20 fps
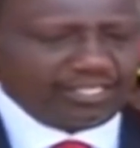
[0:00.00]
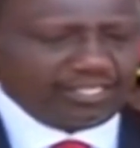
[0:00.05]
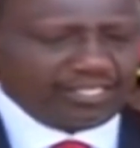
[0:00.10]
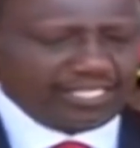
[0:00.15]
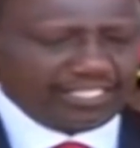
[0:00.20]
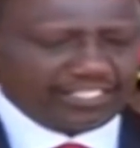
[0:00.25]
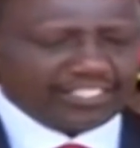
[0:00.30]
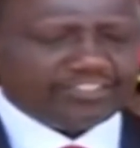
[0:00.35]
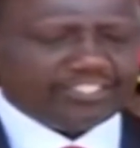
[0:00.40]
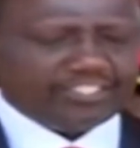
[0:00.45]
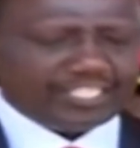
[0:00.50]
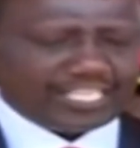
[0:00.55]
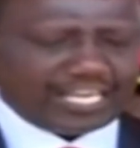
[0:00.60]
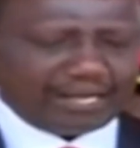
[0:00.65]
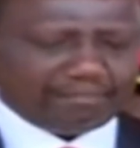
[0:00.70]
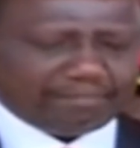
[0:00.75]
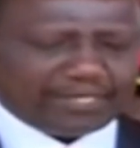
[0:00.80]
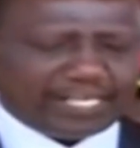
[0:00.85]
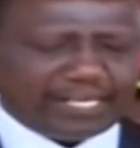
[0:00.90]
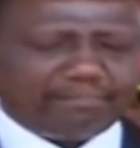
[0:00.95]
It is
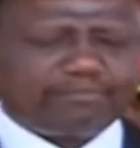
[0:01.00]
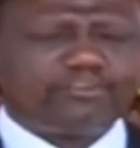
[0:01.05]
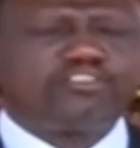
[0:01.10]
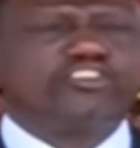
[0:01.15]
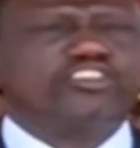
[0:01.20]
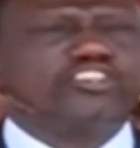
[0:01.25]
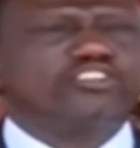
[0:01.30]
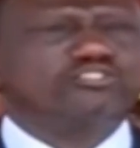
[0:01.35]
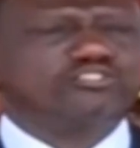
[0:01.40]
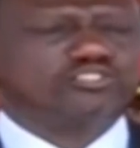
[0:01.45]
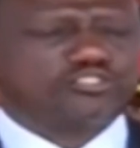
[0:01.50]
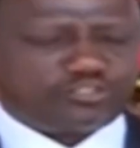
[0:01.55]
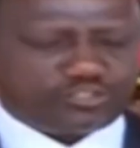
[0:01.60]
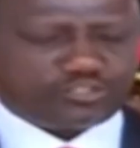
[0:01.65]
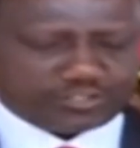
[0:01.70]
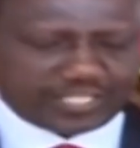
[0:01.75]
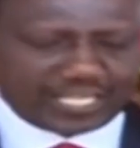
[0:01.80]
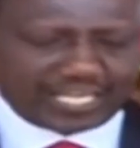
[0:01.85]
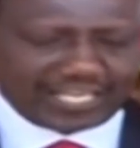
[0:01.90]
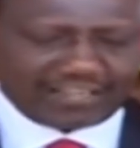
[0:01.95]
incumbent upon you to
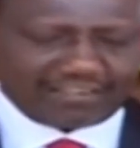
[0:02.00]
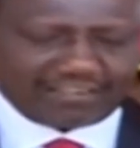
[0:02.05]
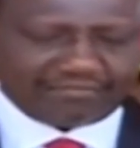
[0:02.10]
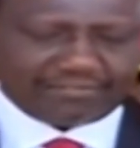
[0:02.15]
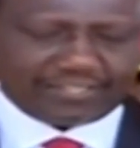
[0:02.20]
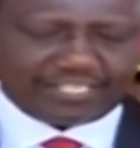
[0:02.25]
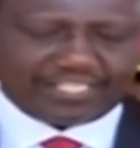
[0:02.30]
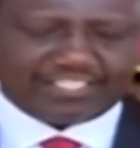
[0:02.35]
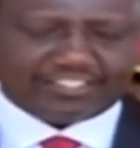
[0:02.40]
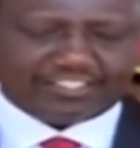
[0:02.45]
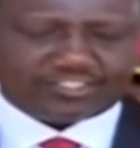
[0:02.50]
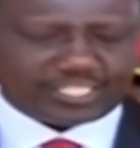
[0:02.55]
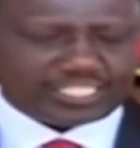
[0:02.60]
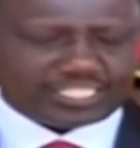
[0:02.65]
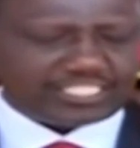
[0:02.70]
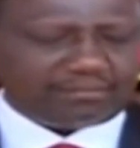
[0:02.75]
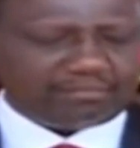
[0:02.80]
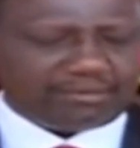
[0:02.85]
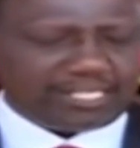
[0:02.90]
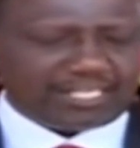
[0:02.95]
serve in
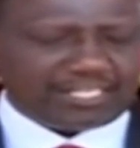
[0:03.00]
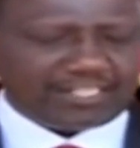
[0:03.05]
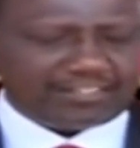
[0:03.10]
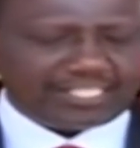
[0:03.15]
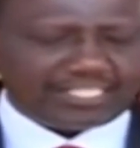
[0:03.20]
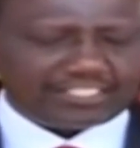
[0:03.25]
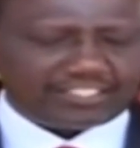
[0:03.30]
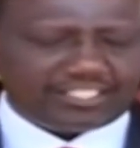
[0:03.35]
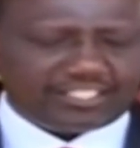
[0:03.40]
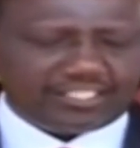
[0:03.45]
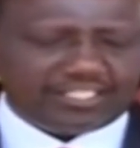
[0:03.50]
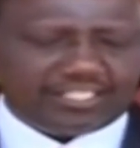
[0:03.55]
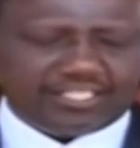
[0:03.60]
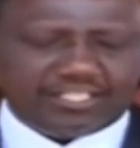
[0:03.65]
such a manner that